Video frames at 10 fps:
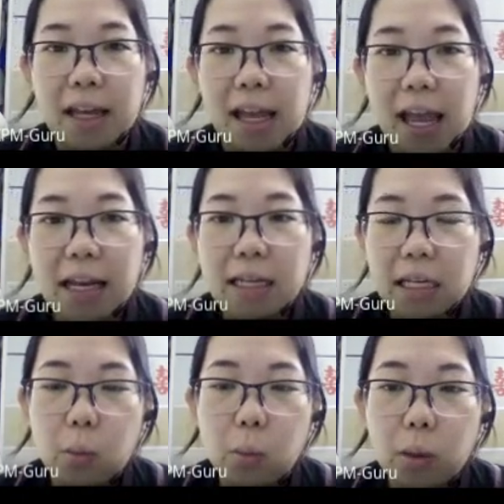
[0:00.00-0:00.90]
And then
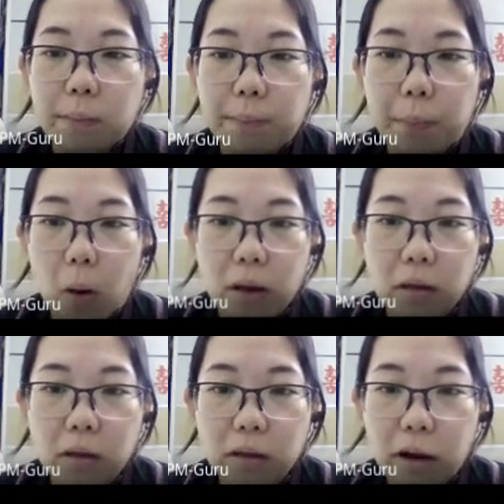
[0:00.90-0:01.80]
it will
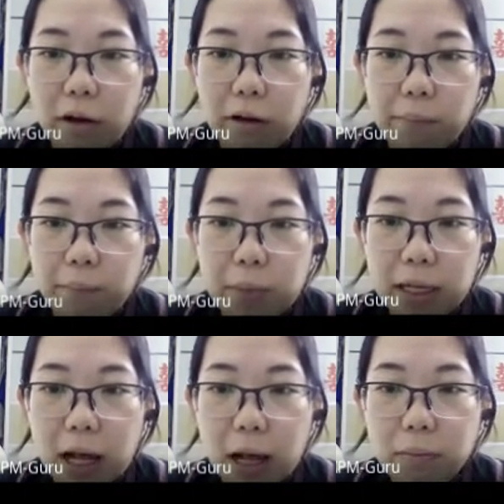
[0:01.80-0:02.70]
boil,
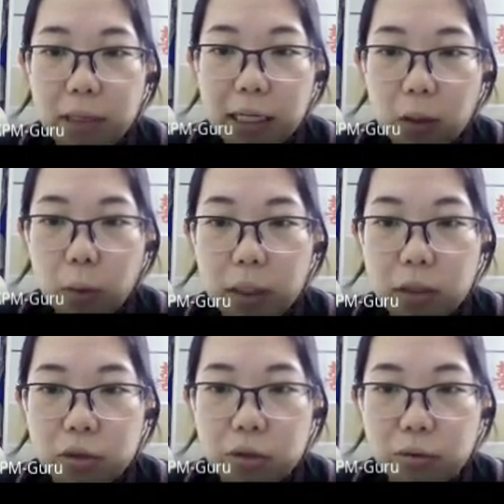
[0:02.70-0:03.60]
become liquid
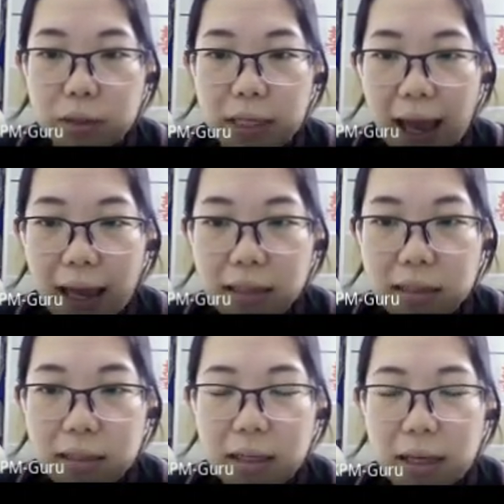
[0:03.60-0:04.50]
to
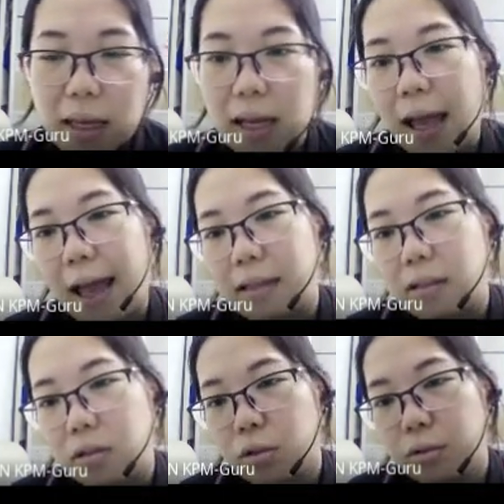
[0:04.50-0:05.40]
gas at
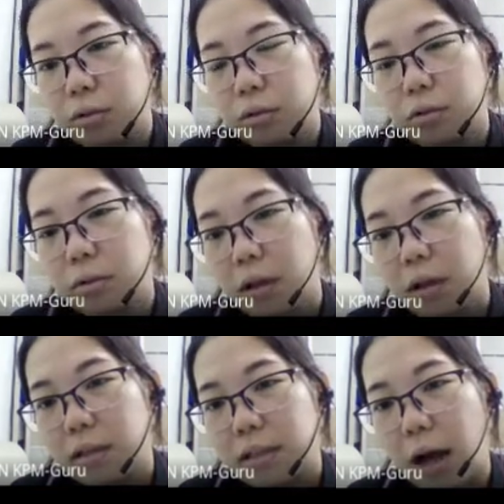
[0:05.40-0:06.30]

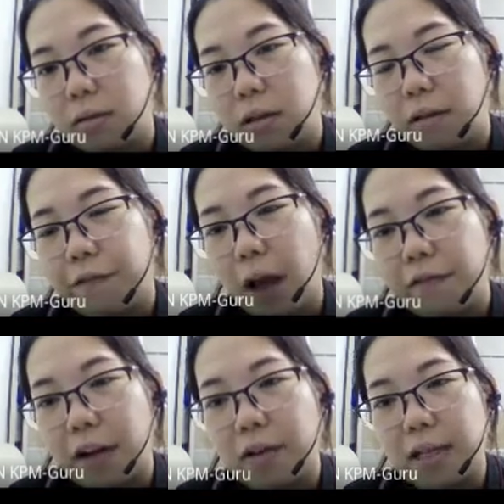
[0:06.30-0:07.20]

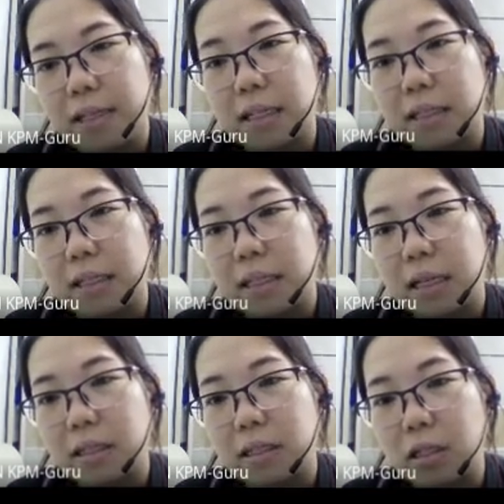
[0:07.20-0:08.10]

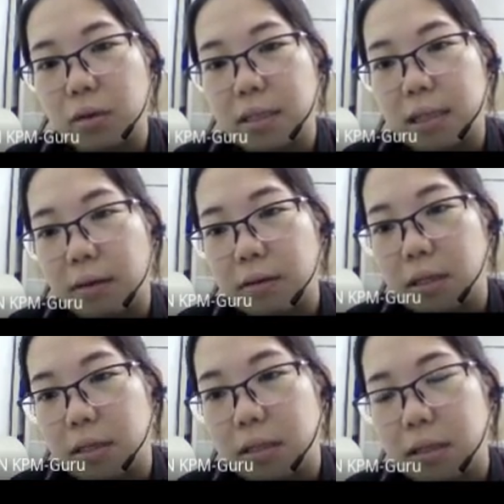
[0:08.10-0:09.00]
2566 degrees Celsius.